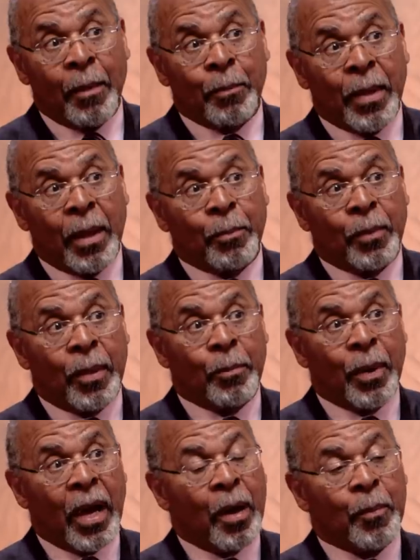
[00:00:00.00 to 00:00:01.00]
And
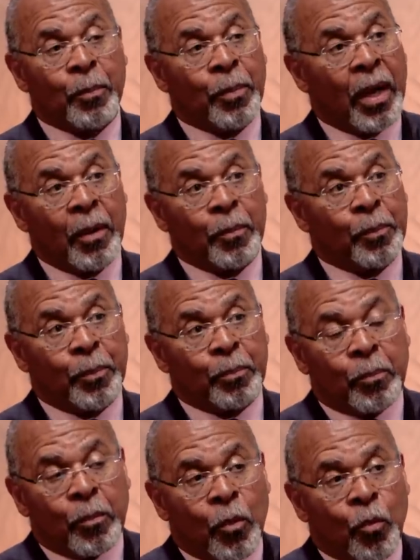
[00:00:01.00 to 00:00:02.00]
Bob,
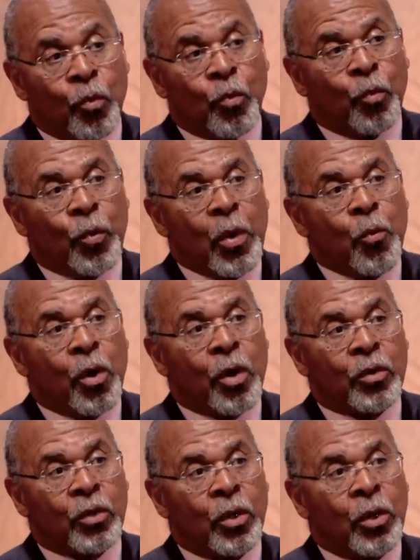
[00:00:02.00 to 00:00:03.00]
we
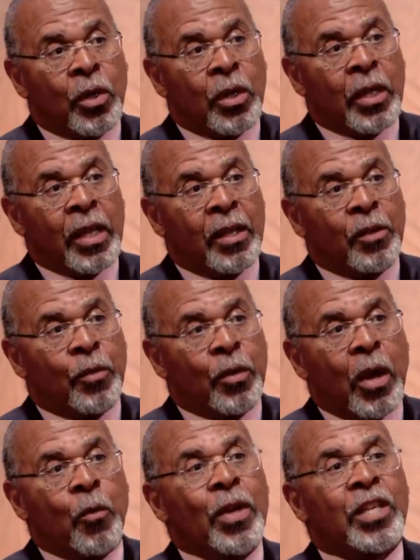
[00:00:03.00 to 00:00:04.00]
worked
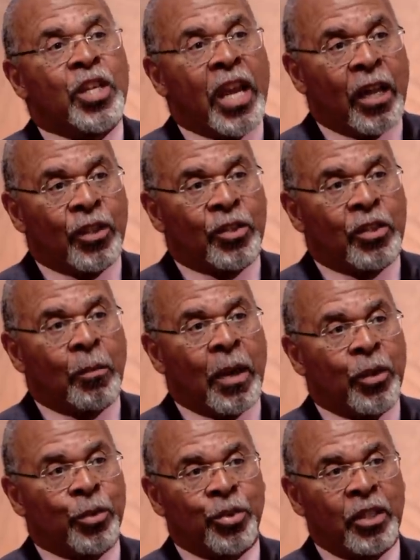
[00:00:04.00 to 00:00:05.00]
and we challenged the
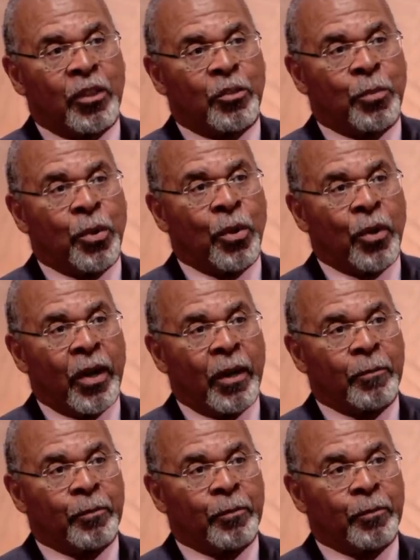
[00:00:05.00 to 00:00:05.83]
Model Cities program.